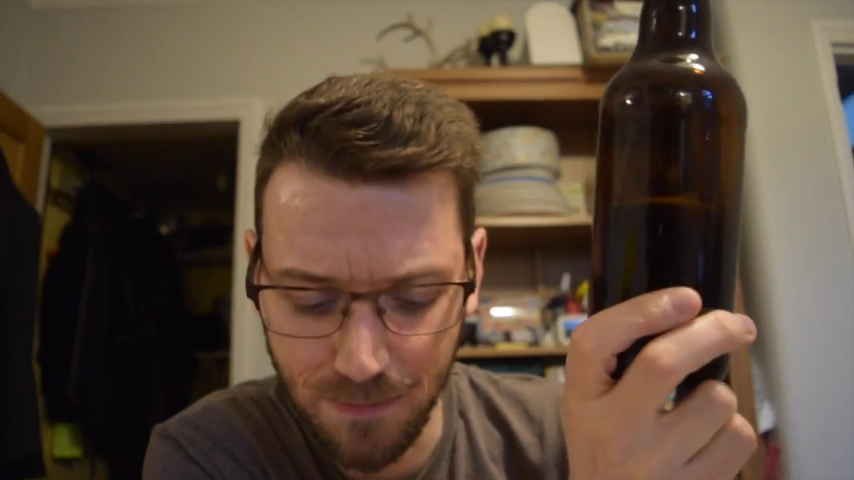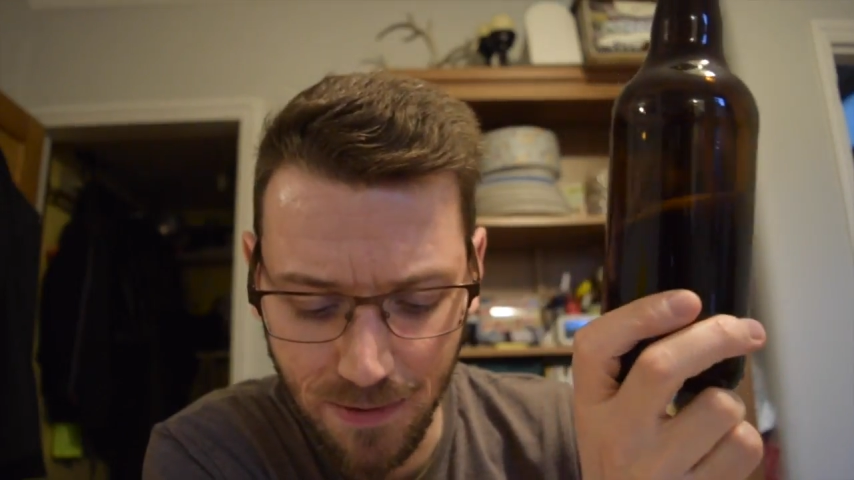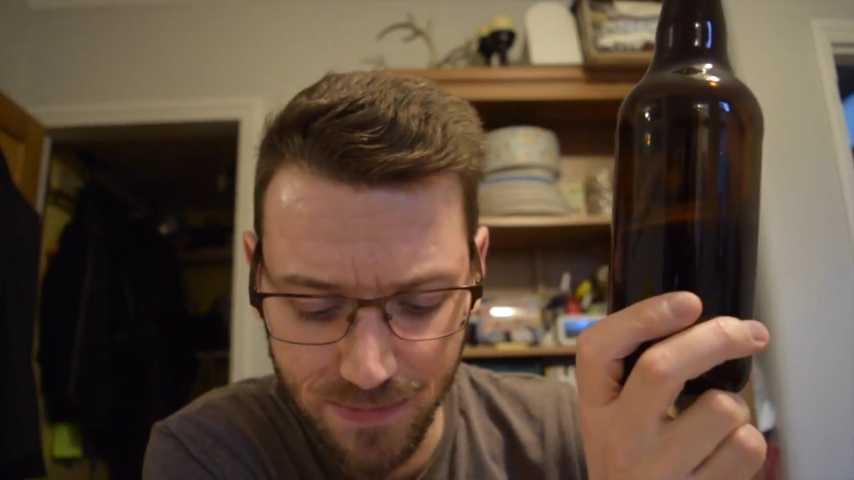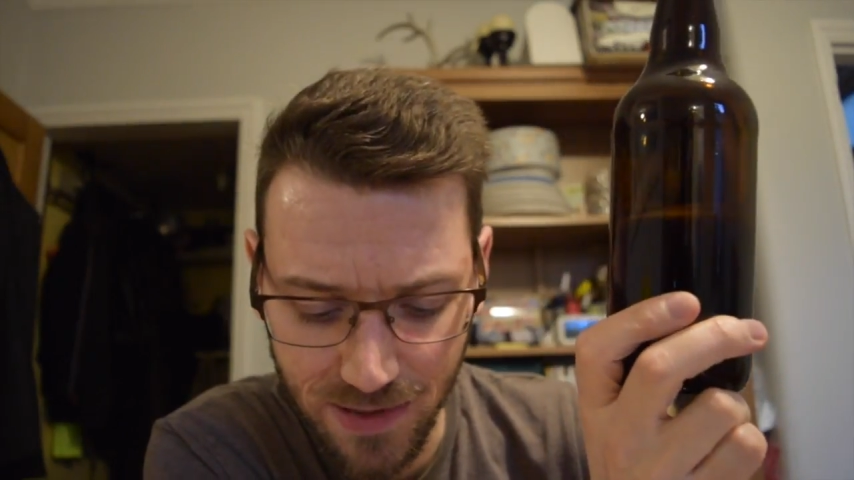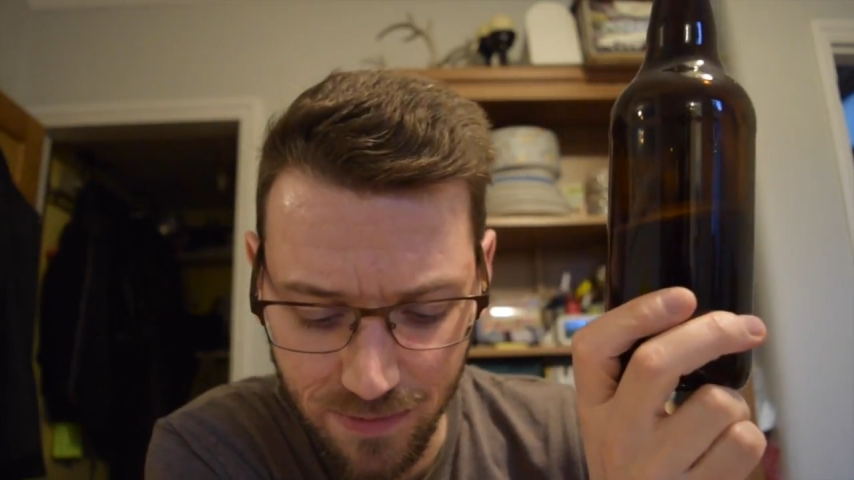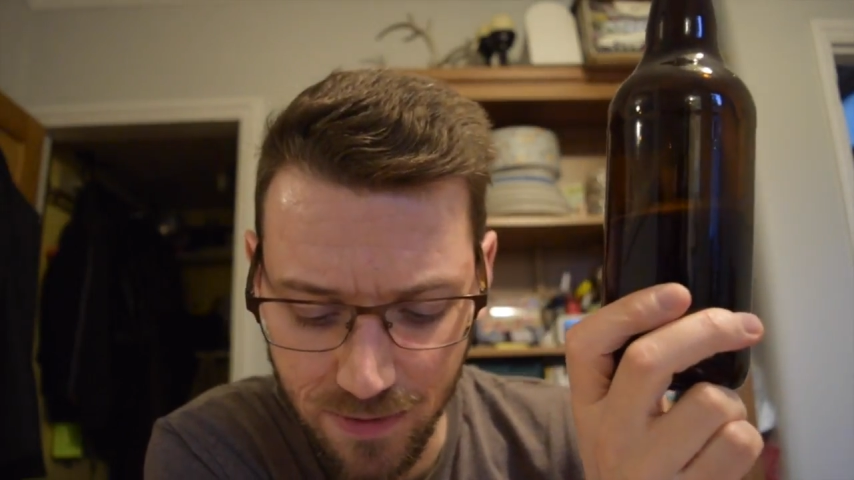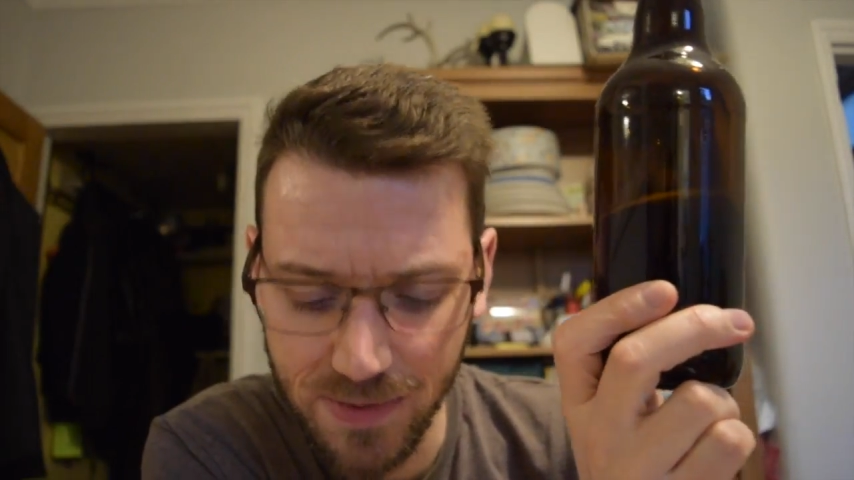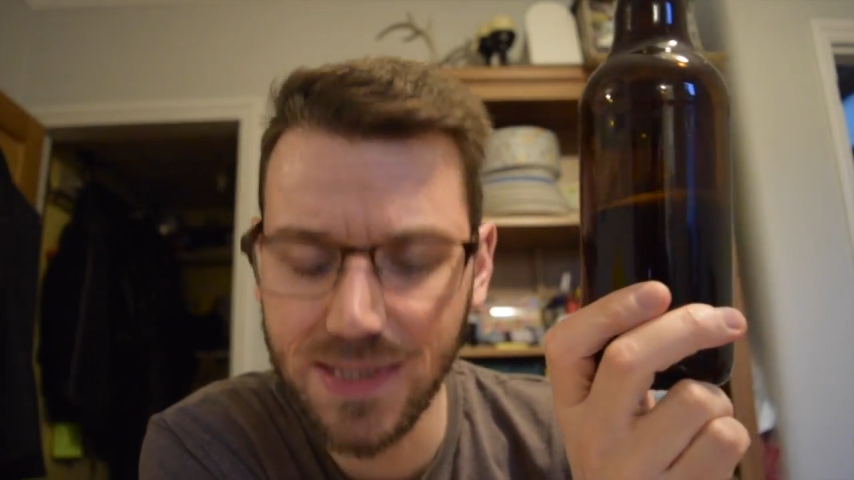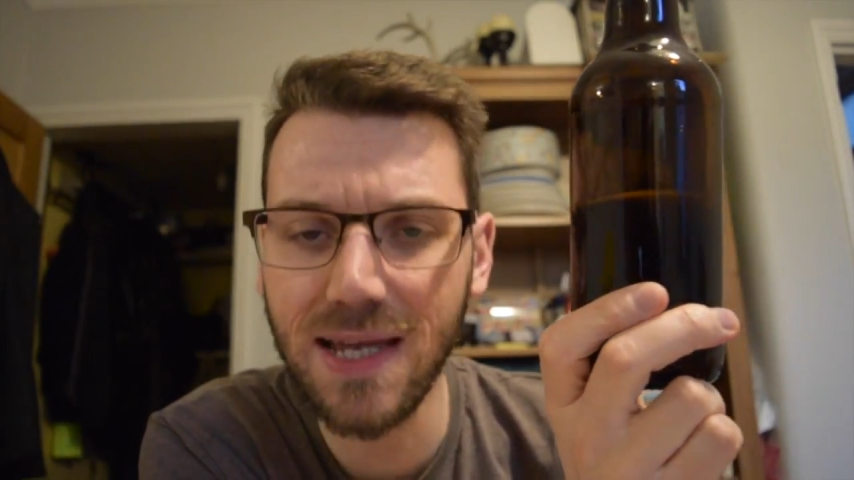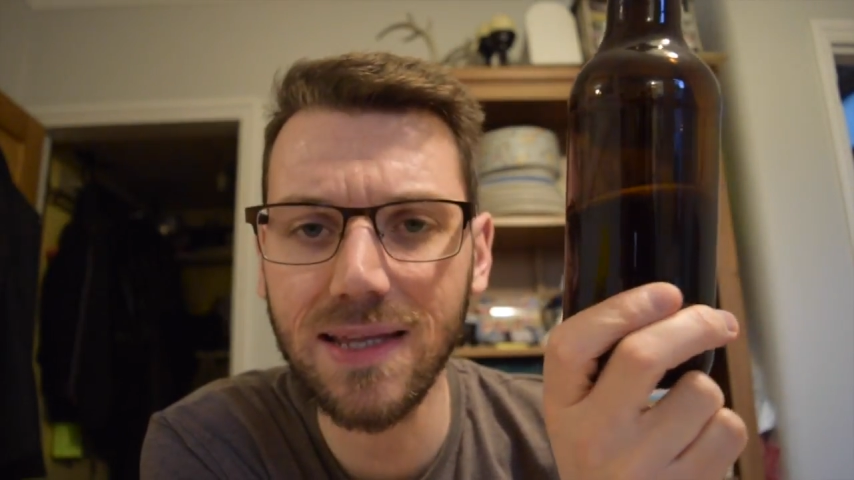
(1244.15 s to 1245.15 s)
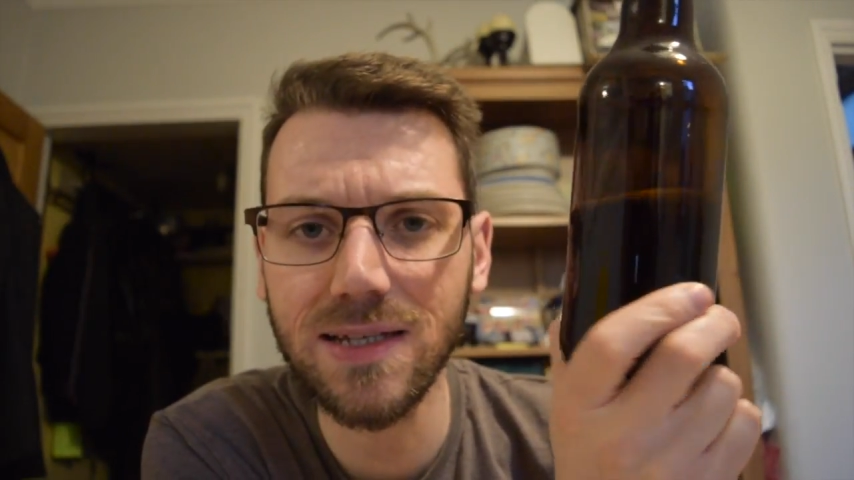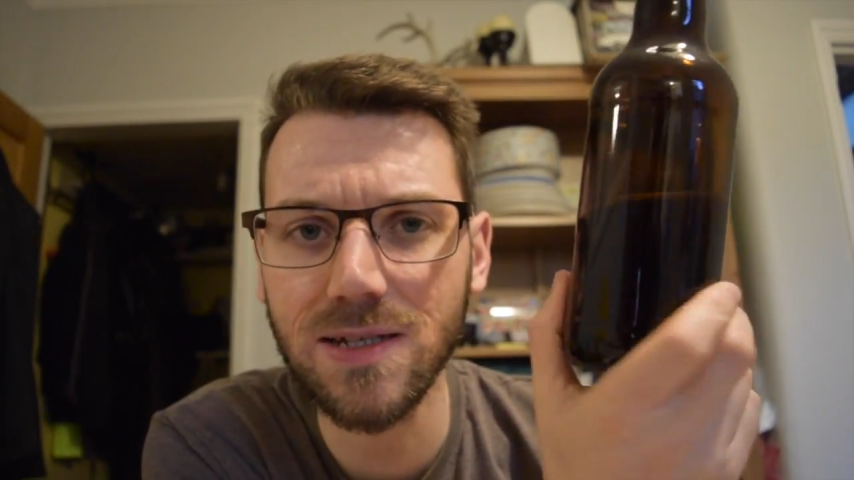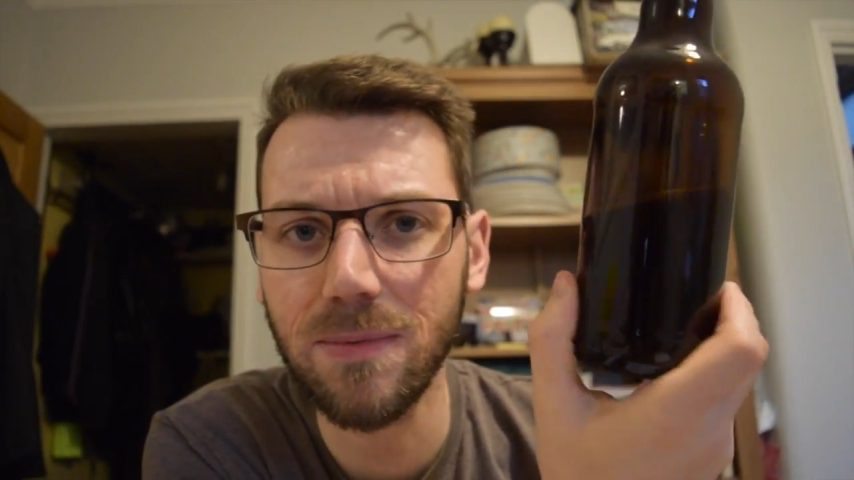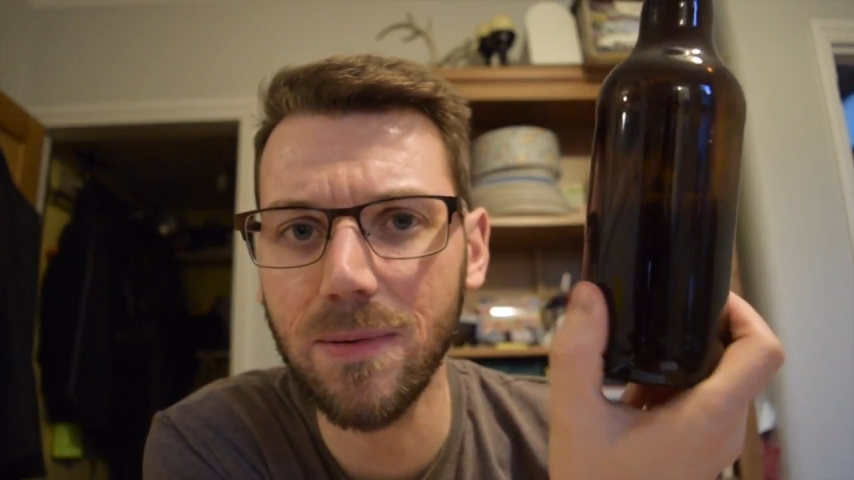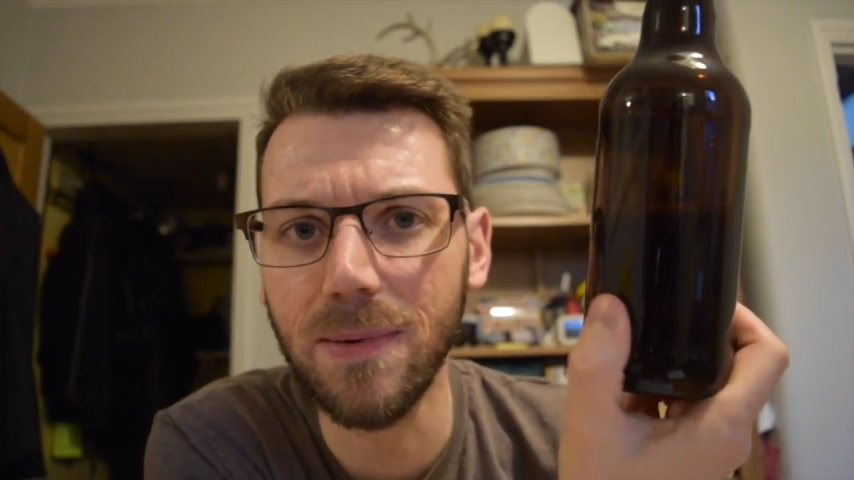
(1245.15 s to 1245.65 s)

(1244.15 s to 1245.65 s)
bumped up the percentage up a